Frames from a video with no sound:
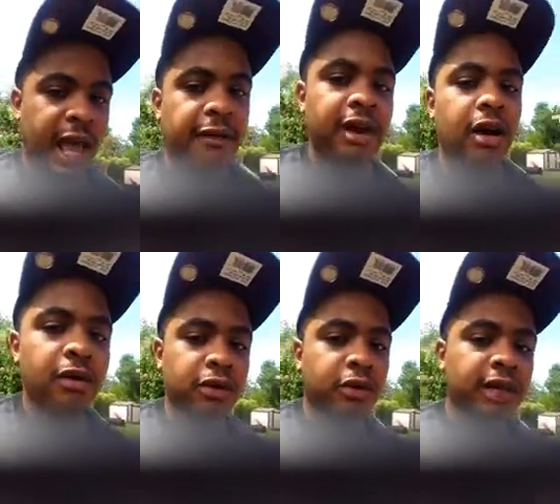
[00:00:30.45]
got my
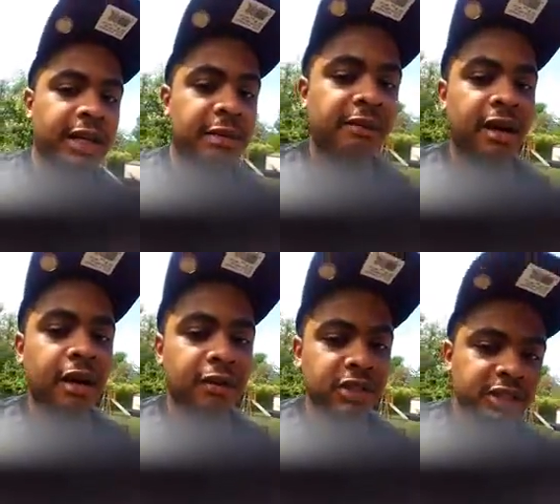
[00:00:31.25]
own crib, have
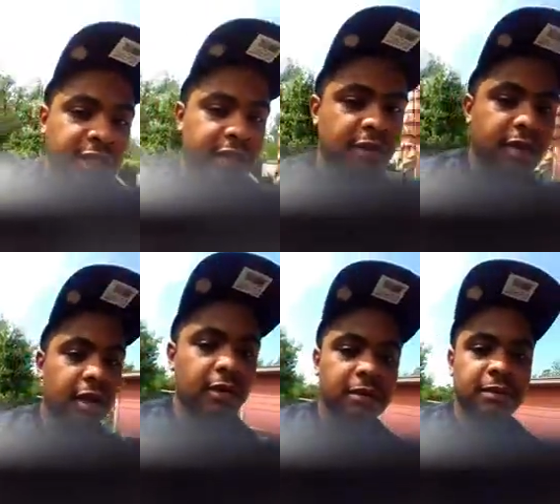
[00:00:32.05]
my own shit, you
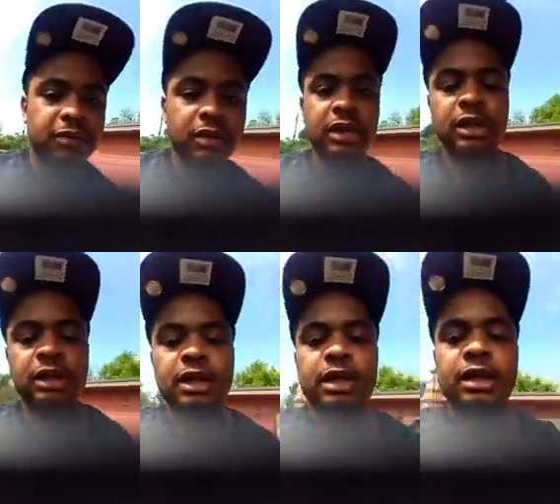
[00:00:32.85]
know.
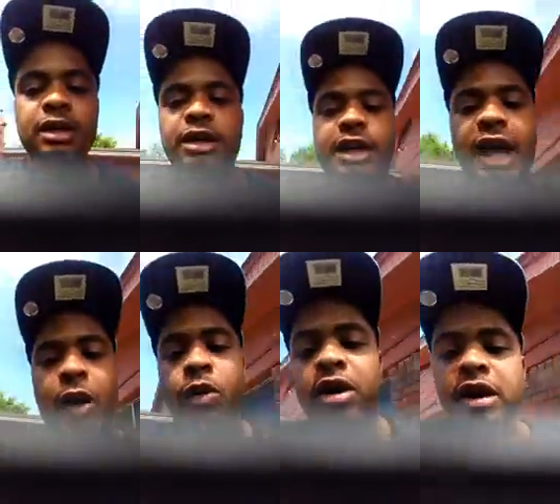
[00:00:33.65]

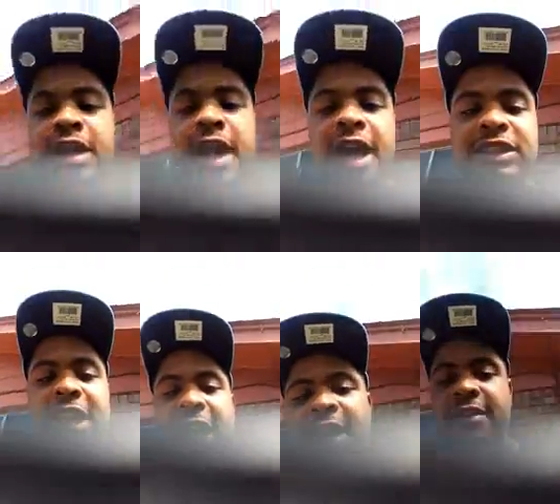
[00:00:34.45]
I want her to
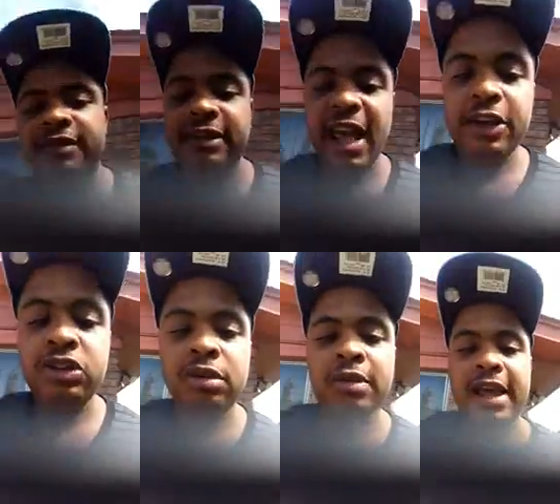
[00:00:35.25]
also have
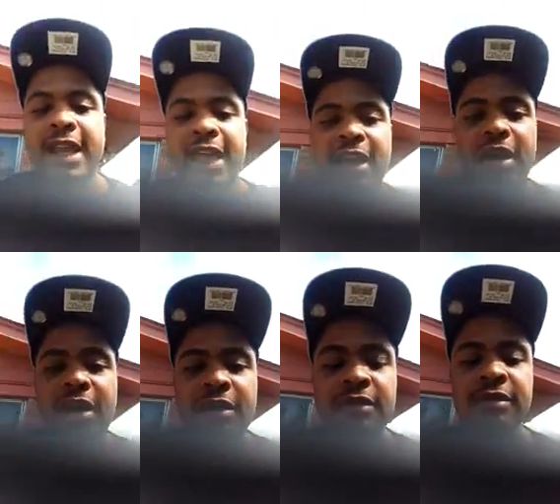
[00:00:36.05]
natural red
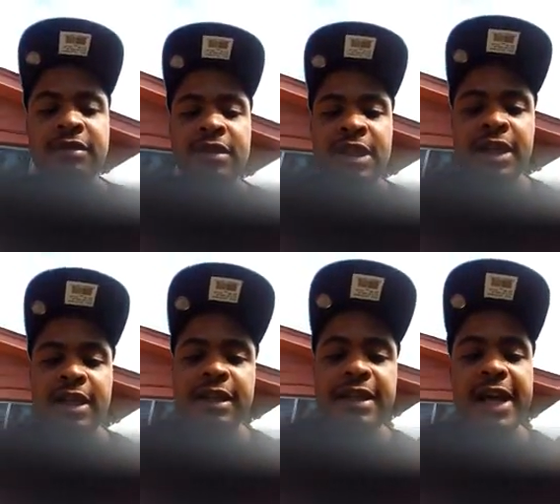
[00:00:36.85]
hair,
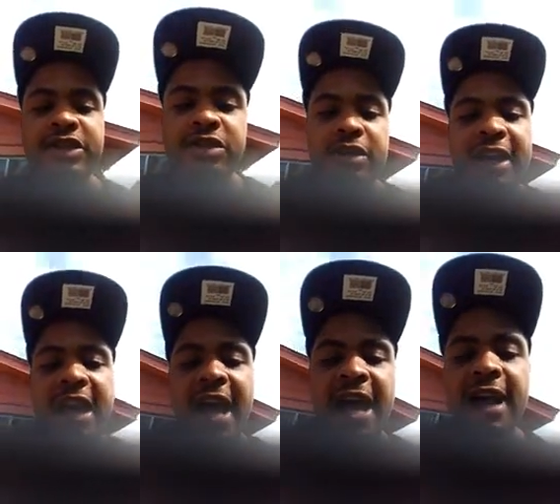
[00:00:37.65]
natural
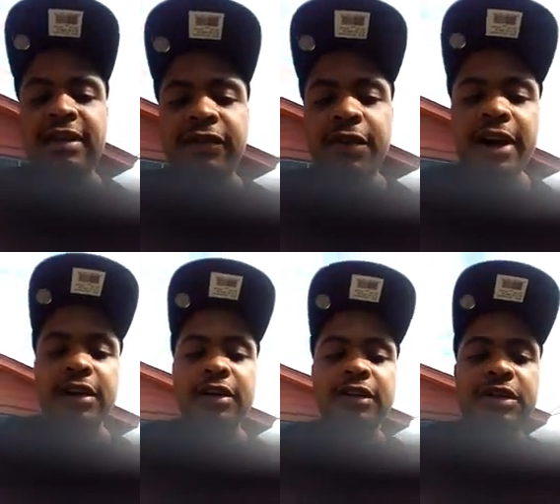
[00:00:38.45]
gray eyes,
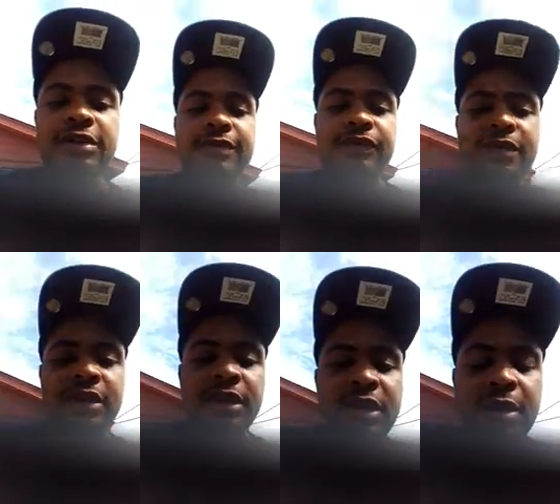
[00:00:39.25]
freckles,
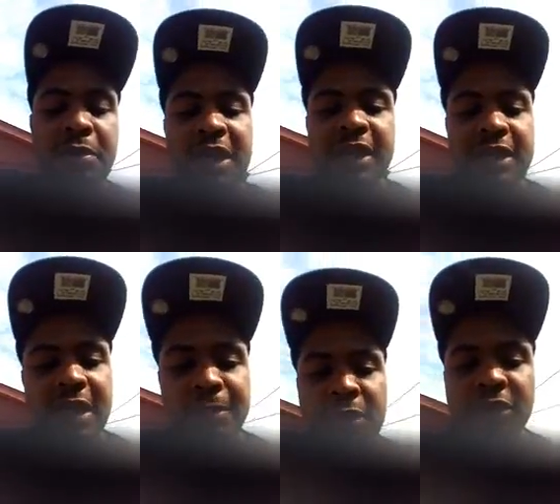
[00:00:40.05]
pink
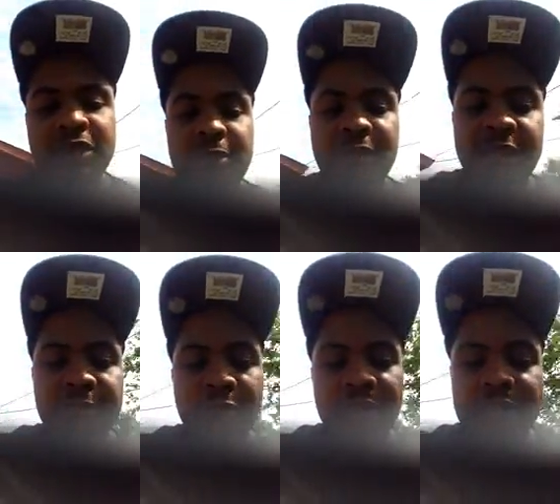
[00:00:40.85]
nipples,
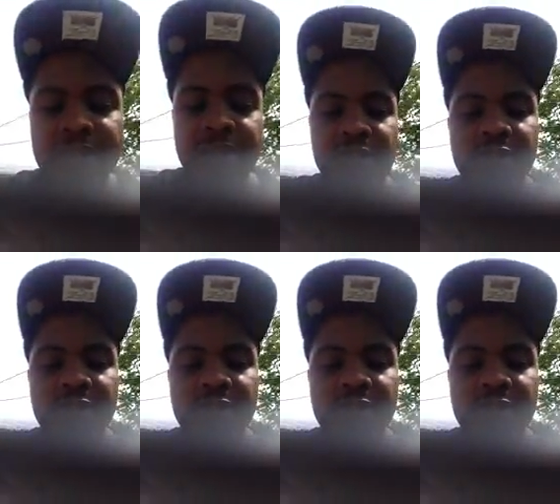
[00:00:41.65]
big breasts,